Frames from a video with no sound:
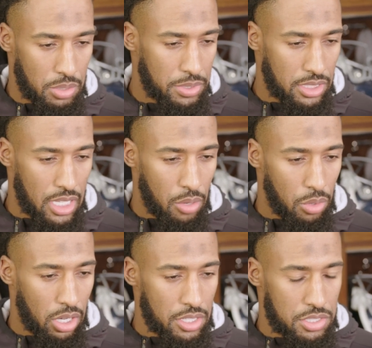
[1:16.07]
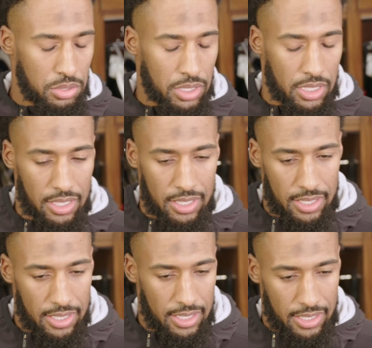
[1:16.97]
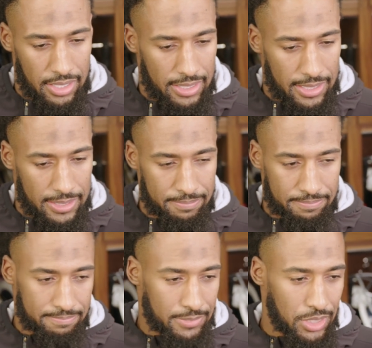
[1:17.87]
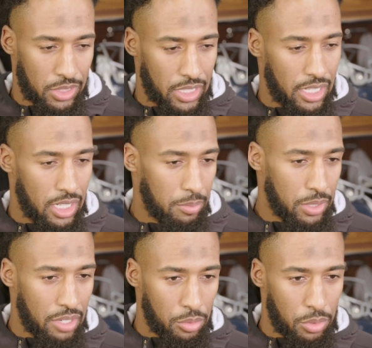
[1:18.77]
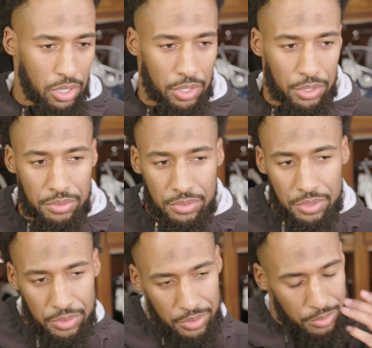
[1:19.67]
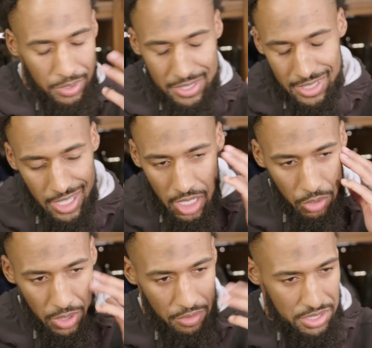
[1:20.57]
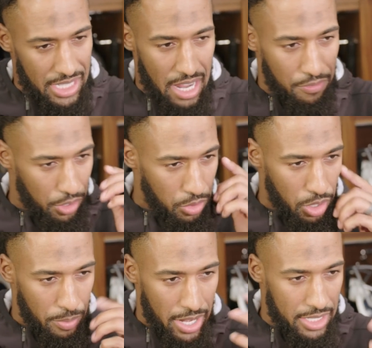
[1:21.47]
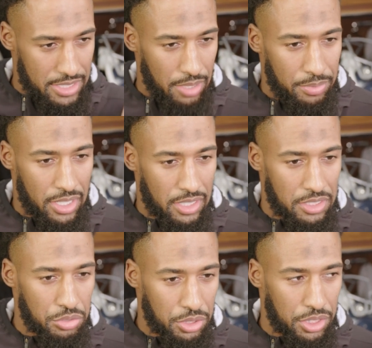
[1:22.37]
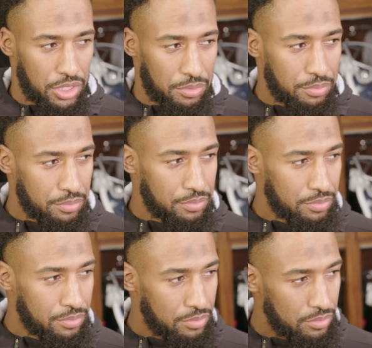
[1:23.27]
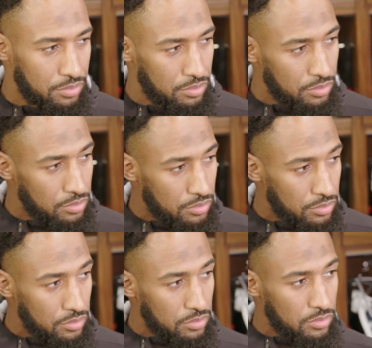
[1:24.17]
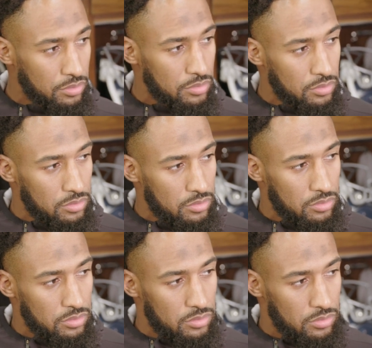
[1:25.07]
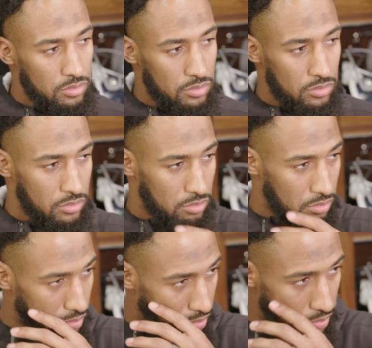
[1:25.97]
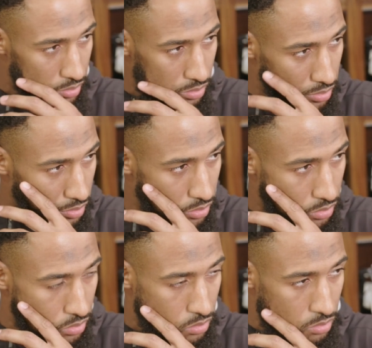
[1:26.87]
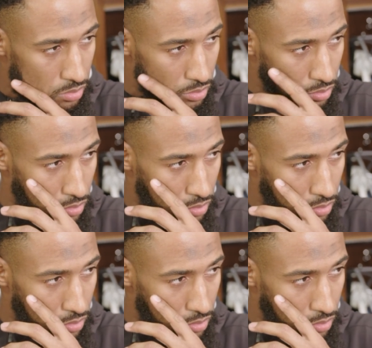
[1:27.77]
So he puts a lot of work into it, and uh, you look it up, whatever word you want to say or whatever stat for a quarterback, he's up there because he's really good. I'm guessing a guy like that is very difficult to confuse with coverages or pre-snap looks or things.